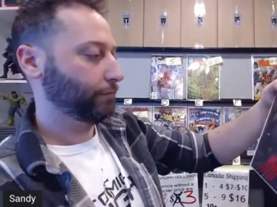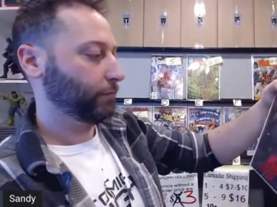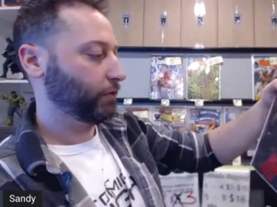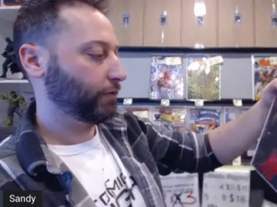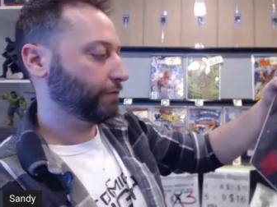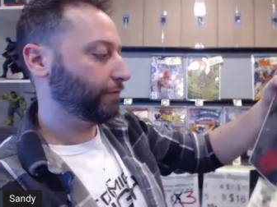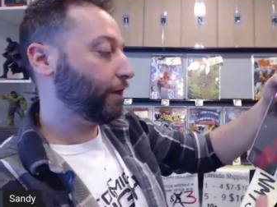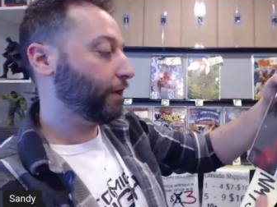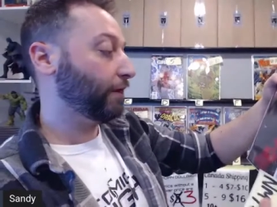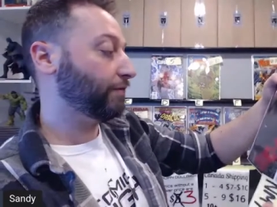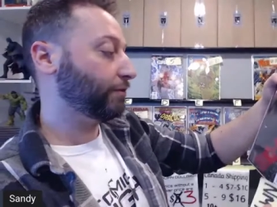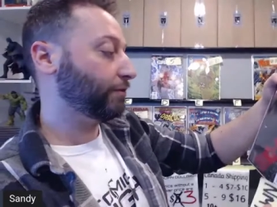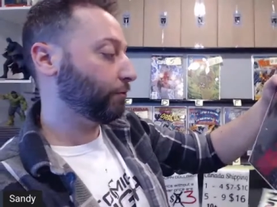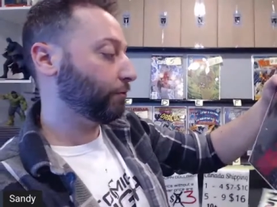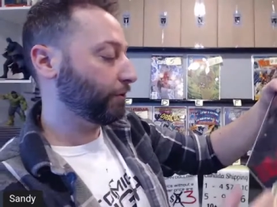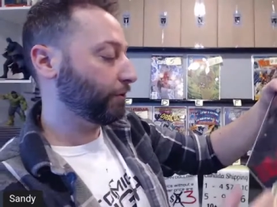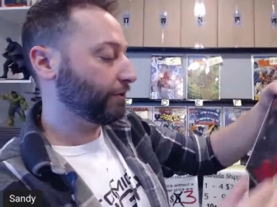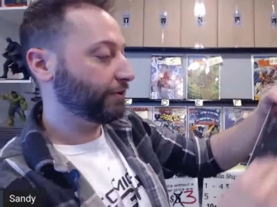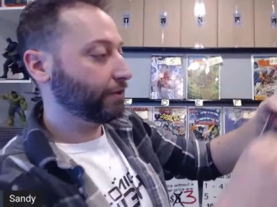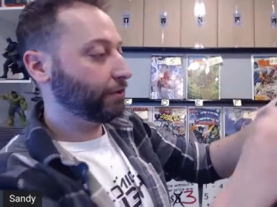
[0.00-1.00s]
there's five
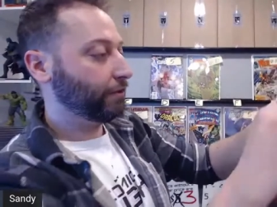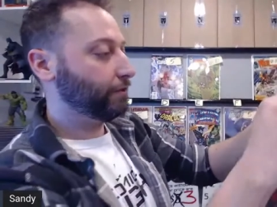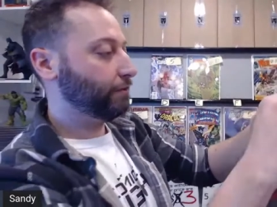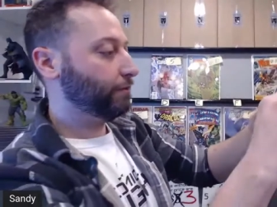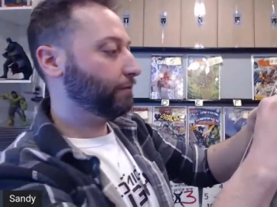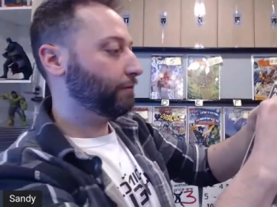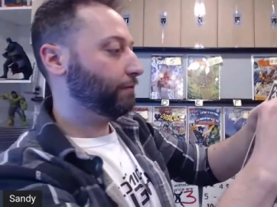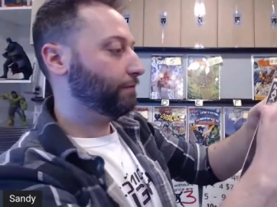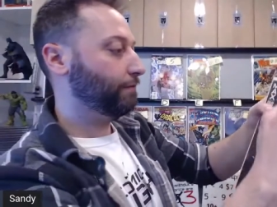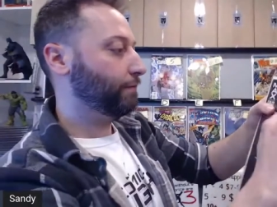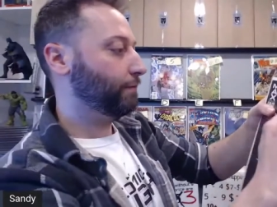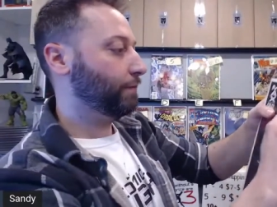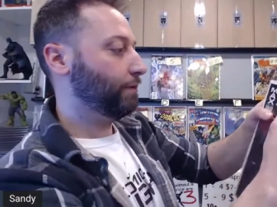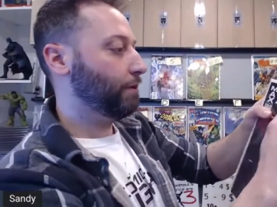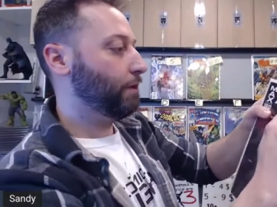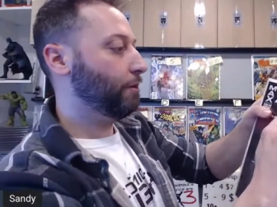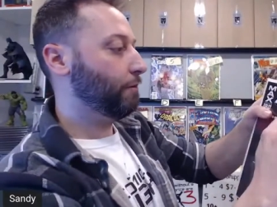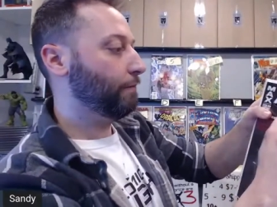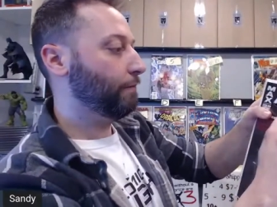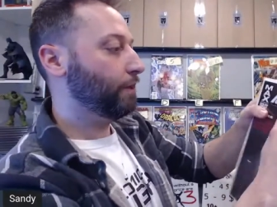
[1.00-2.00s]
stories in it.
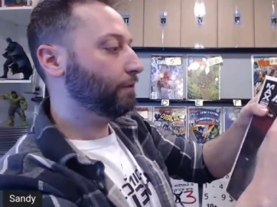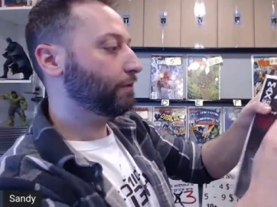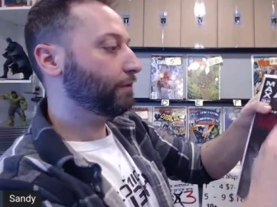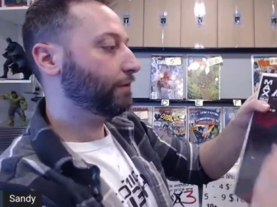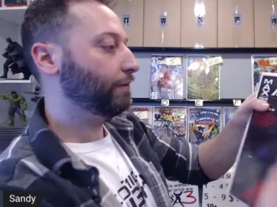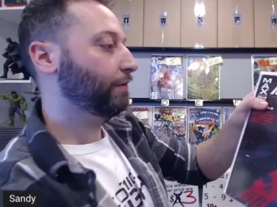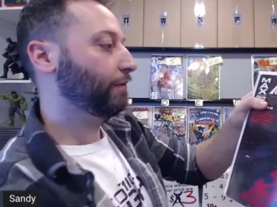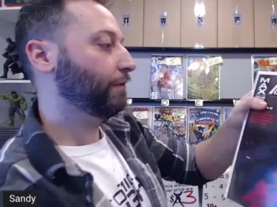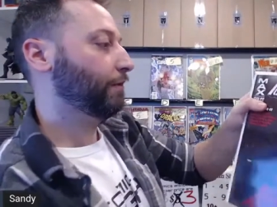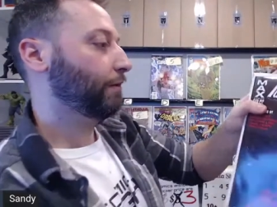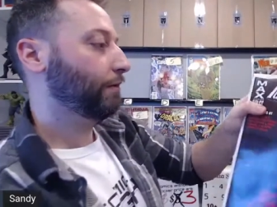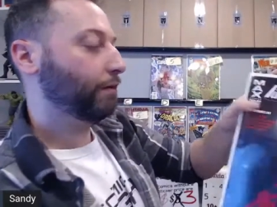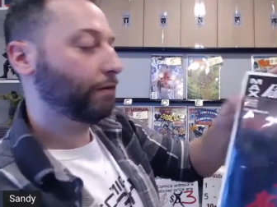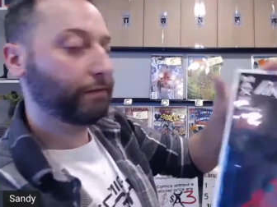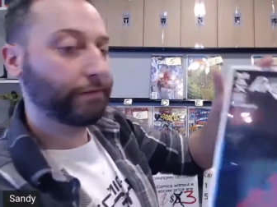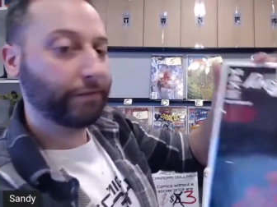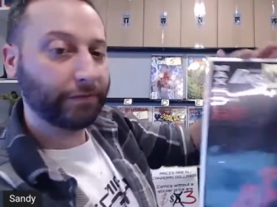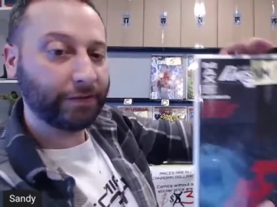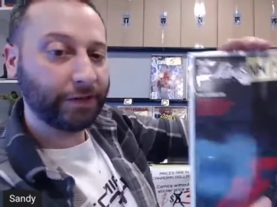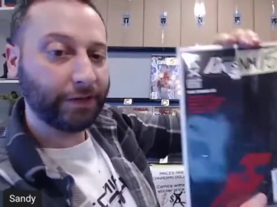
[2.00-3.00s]
Near mint,
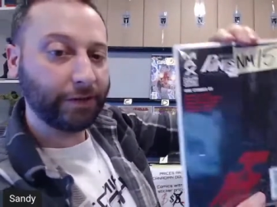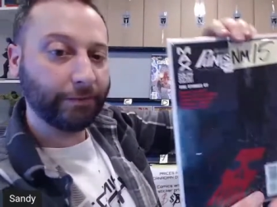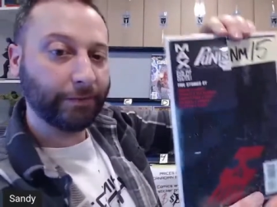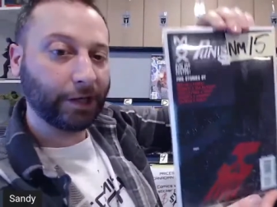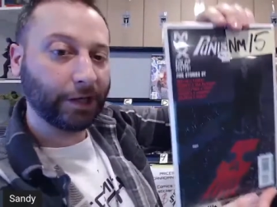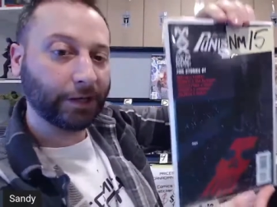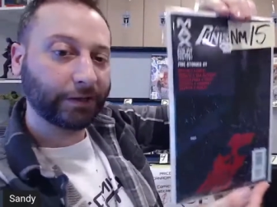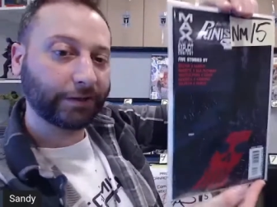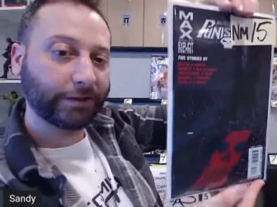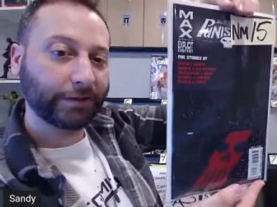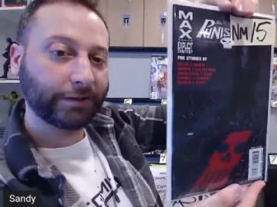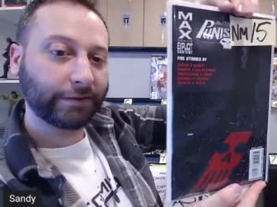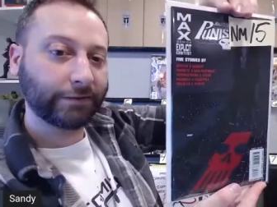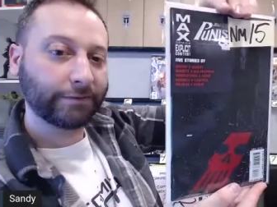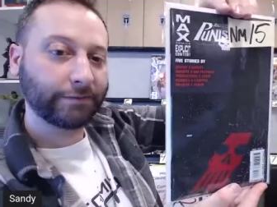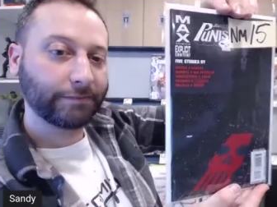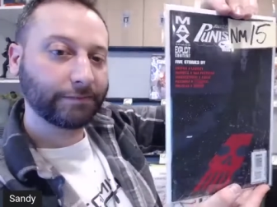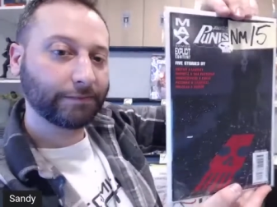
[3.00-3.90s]
fifteen bucks.